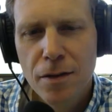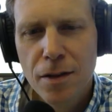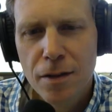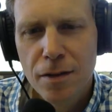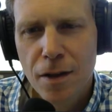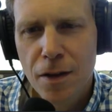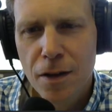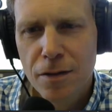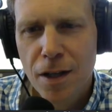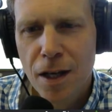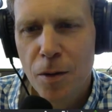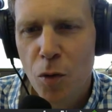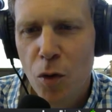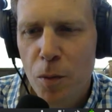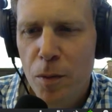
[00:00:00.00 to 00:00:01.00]
he's in the same
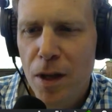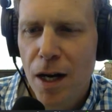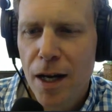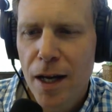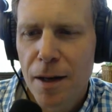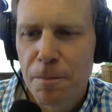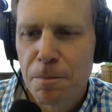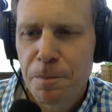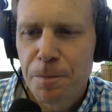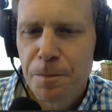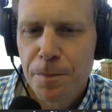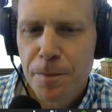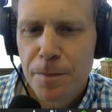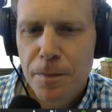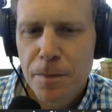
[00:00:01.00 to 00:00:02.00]
room that I am
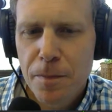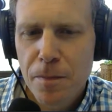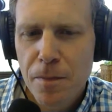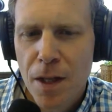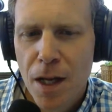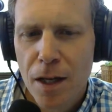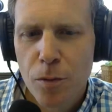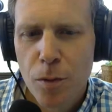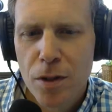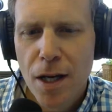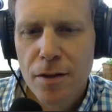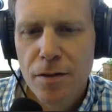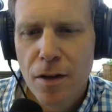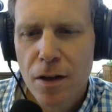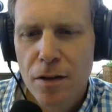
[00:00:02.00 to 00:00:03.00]
as we're
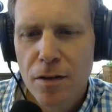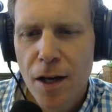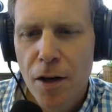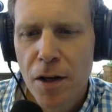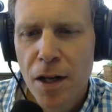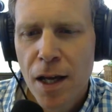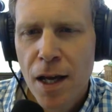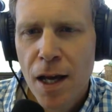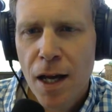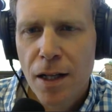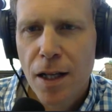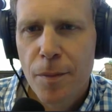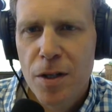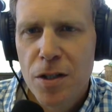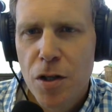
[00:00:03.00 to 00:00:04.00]
testing this out.
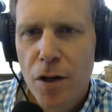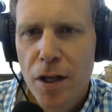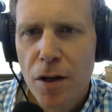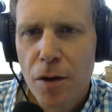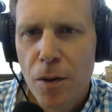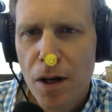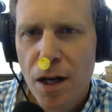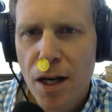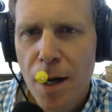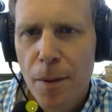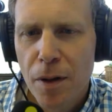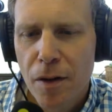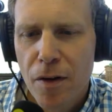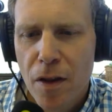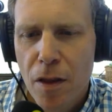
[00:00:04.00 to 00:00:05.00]
Let me show you a
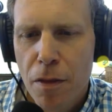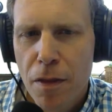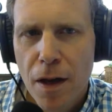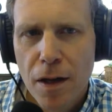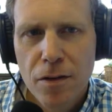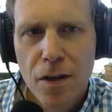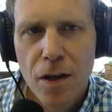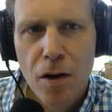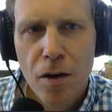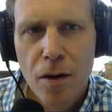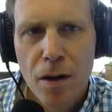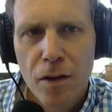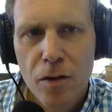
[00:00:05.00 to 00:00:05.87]
couple of other things here. I'm going to